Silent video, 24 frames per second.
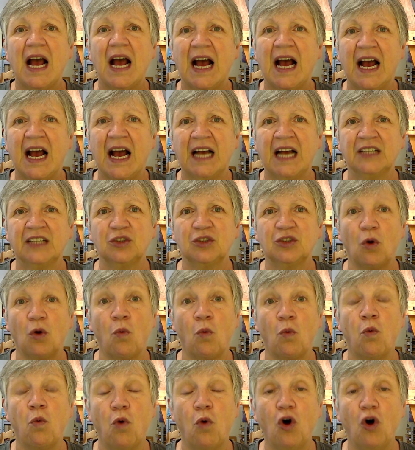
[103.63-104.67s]
and
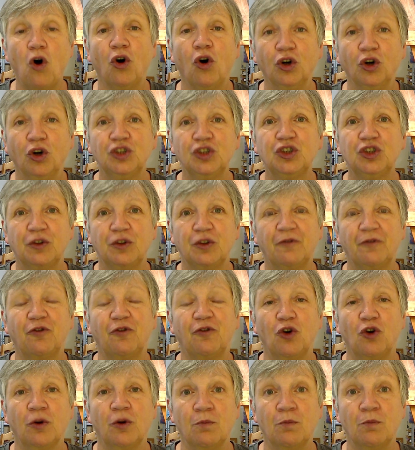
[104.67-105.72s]
watch
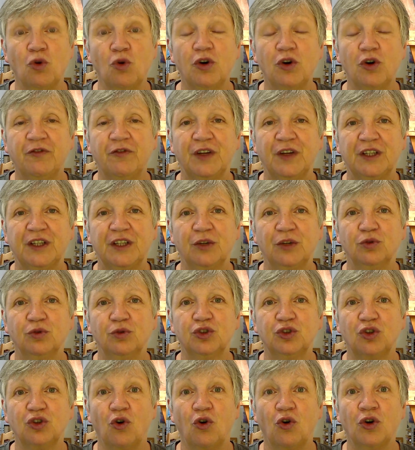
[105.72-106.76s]
for more
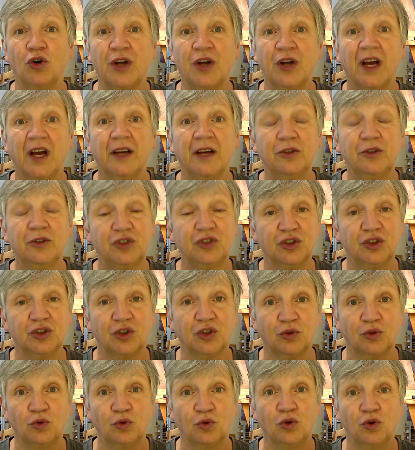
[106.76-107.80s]
videos on how to
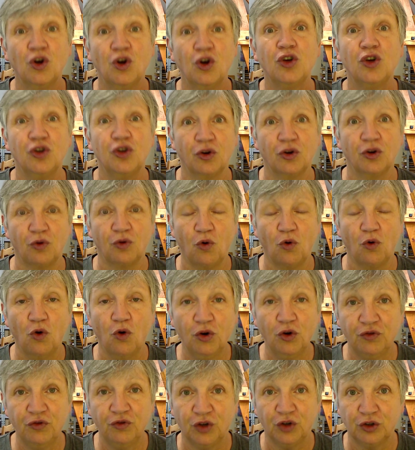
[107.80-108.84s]
grow your
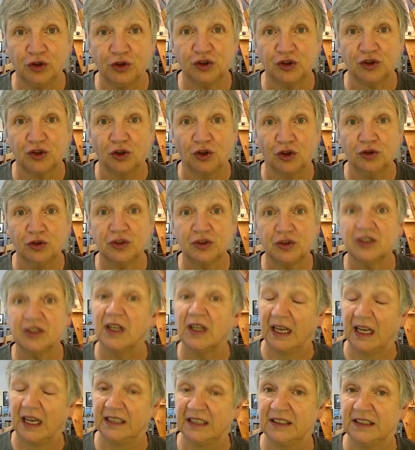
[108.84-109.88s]
own rootstocks
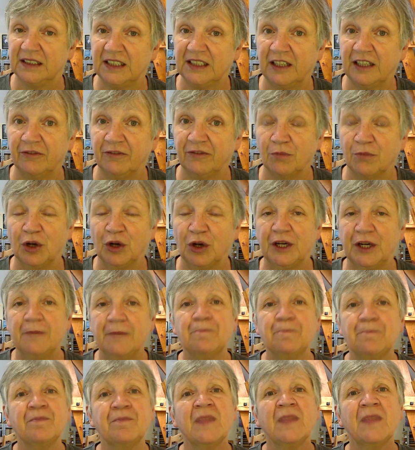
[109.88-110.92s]
and save
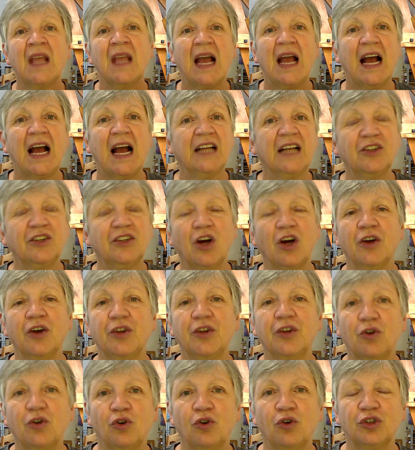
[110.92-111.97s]
money, and
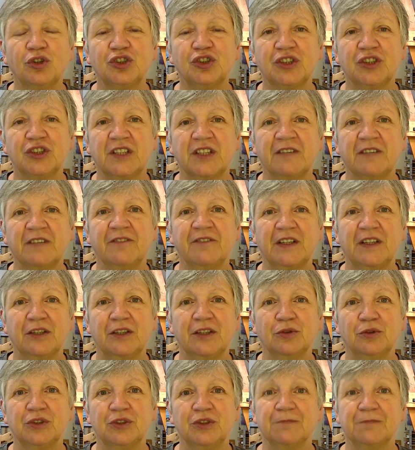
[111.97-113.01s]
other orcharding
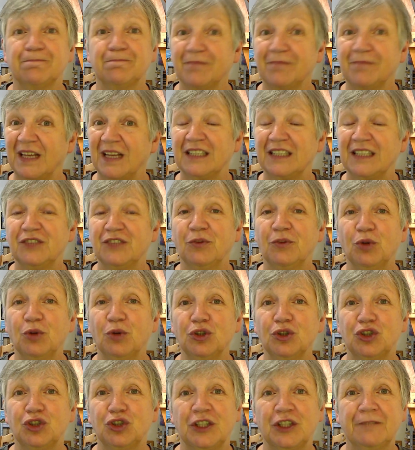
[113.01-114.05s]
videos. Thanks for
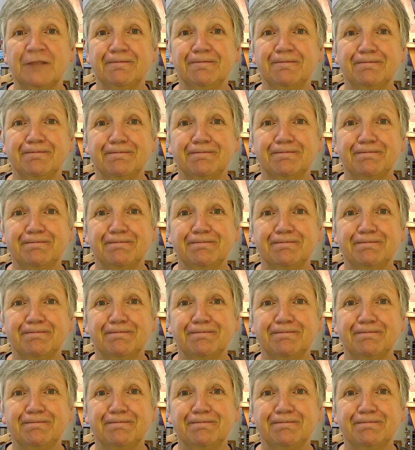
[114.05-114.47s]
watching.